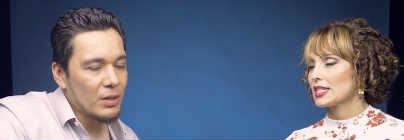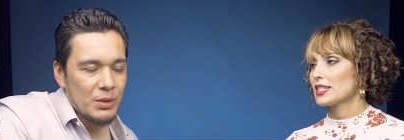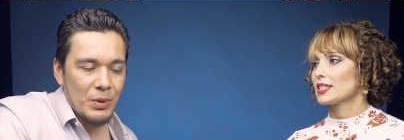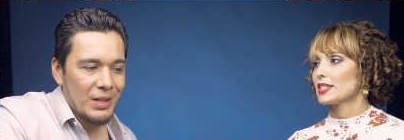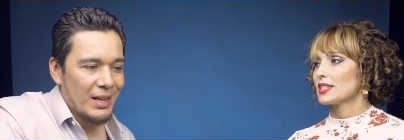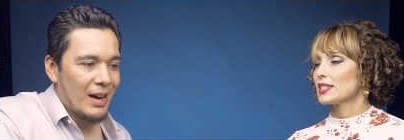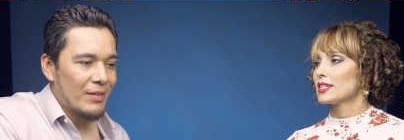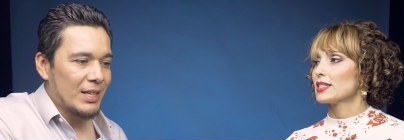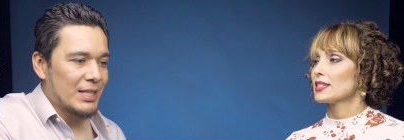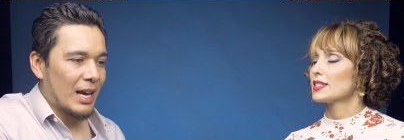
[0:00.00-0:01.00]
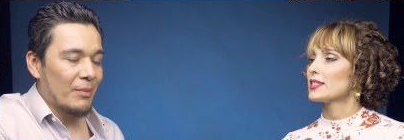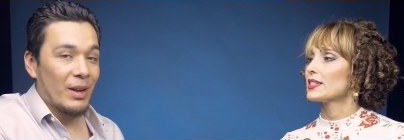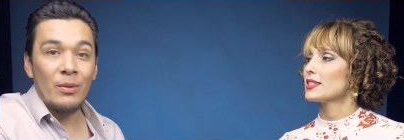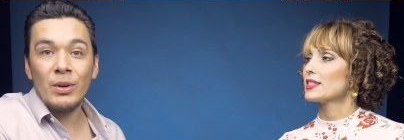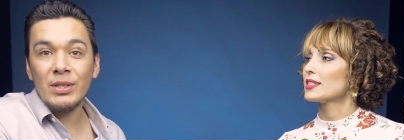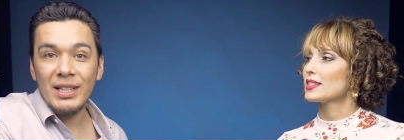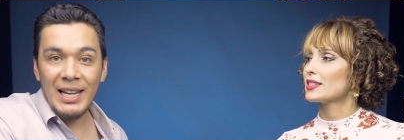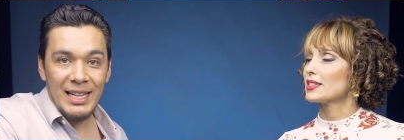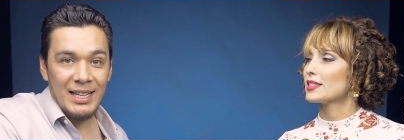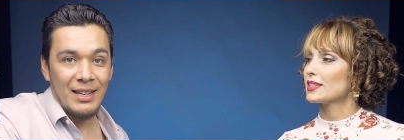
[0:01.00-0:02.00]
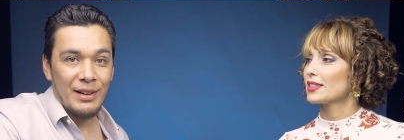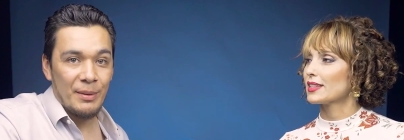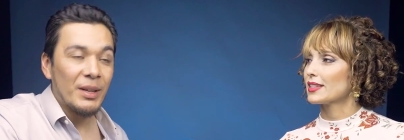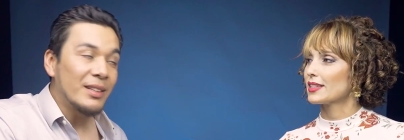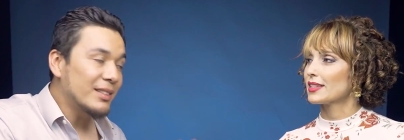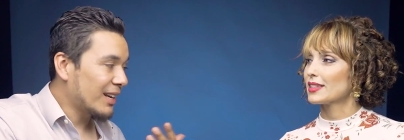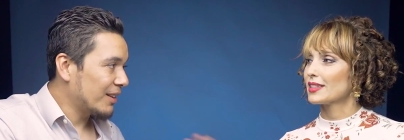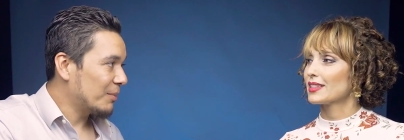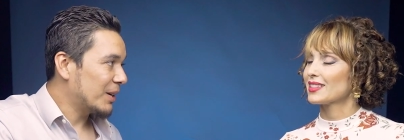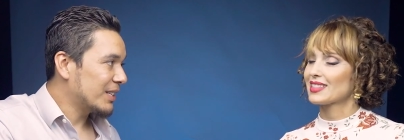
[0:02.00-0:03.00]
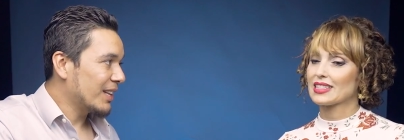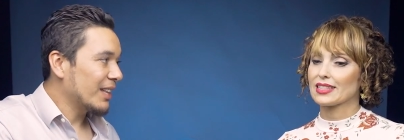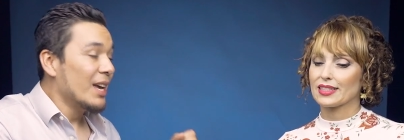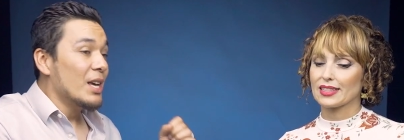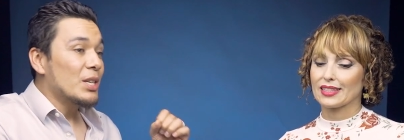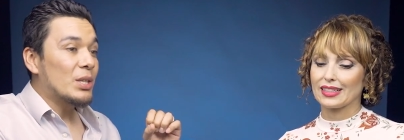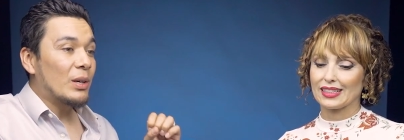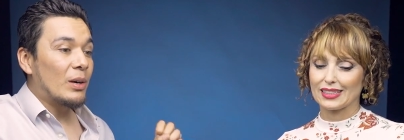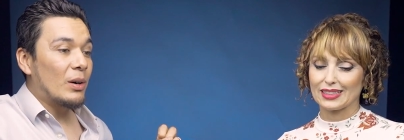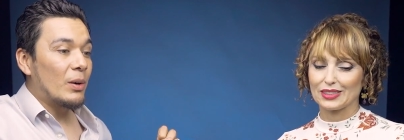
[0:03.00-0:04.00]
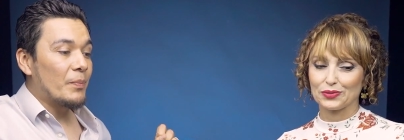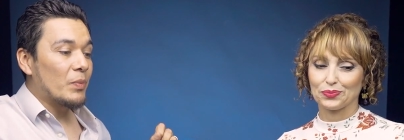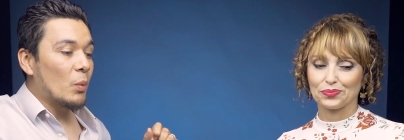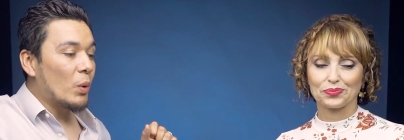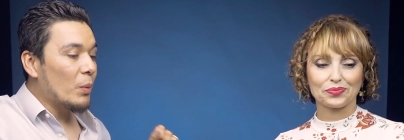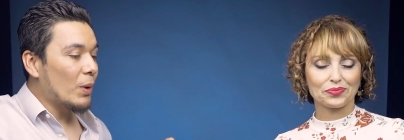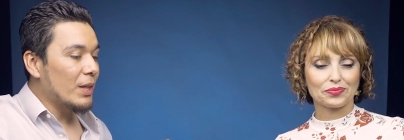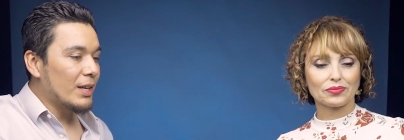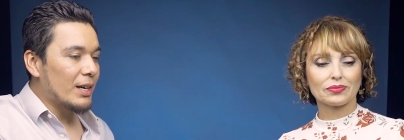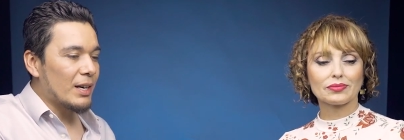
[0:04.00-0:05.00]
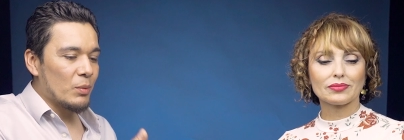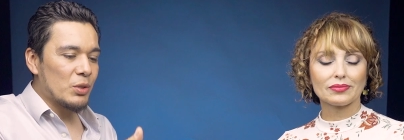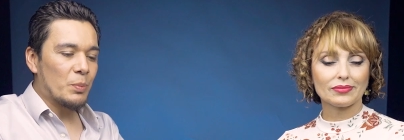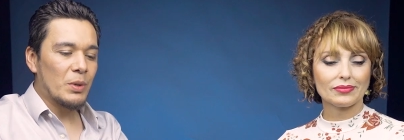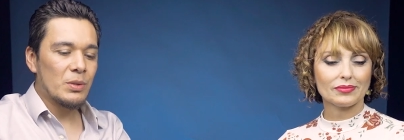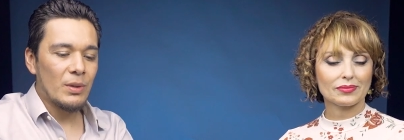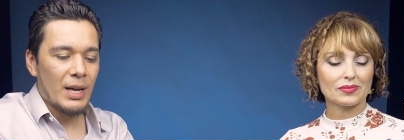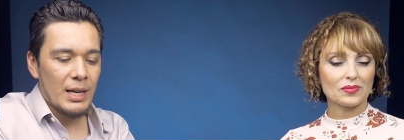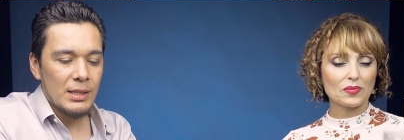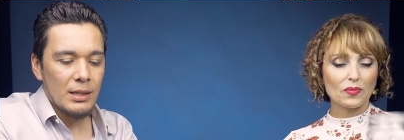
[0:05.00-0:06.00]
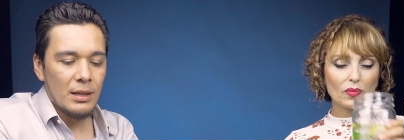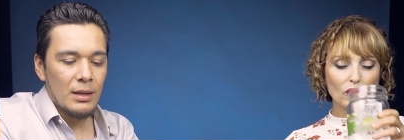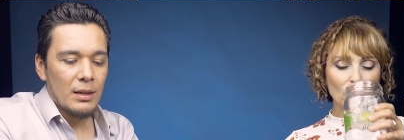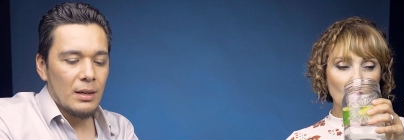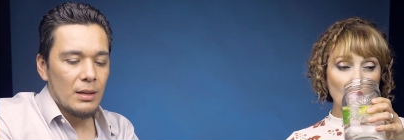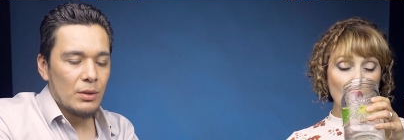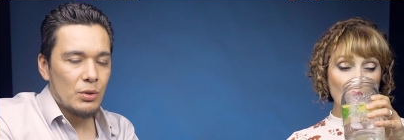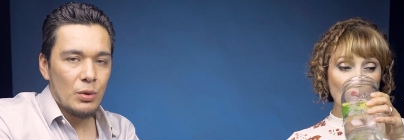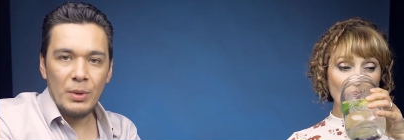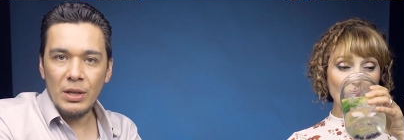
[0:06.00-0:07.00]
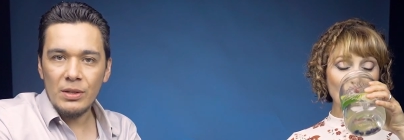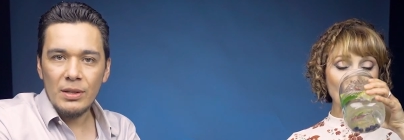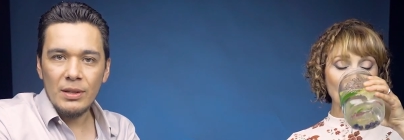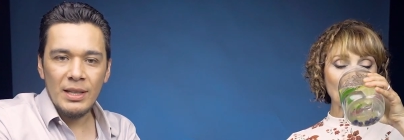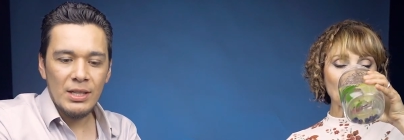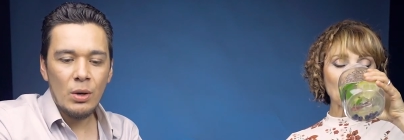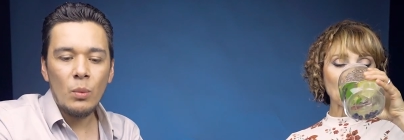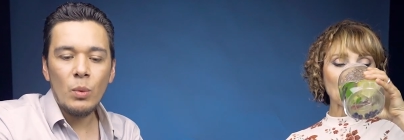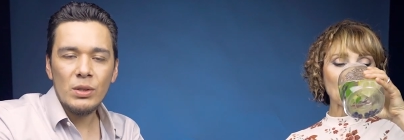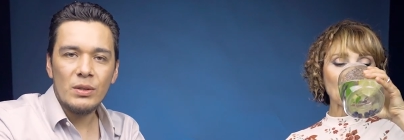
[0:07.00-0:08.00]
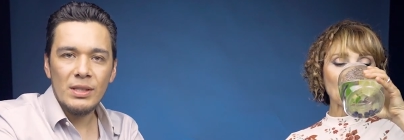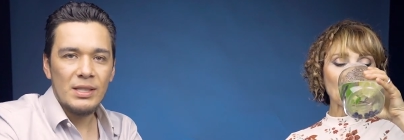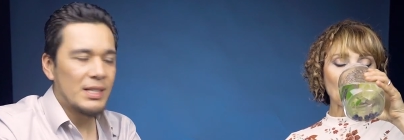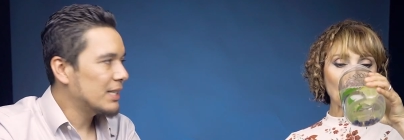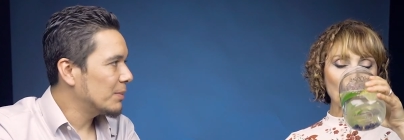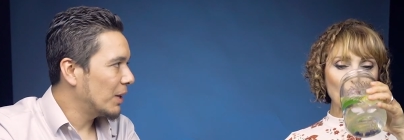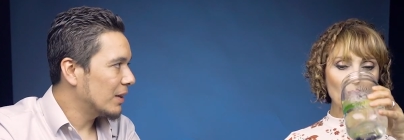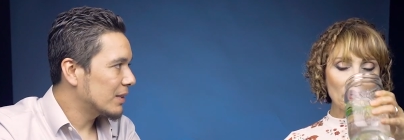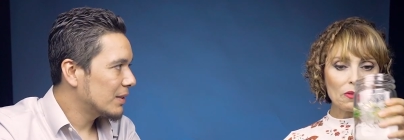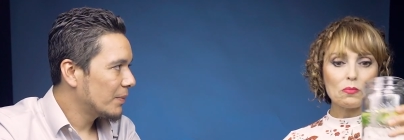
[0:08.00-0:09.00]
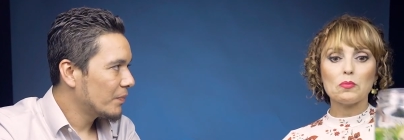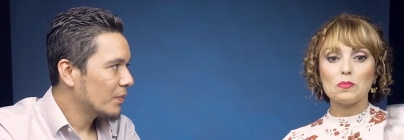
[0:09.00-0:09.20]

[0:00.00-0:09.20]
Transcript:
Speaker 1: because we didn't have any time. It was Latin Grammys. Can you imagine that? So um, we went there and we were supposed to dance. Two minutes. The song was six minutes,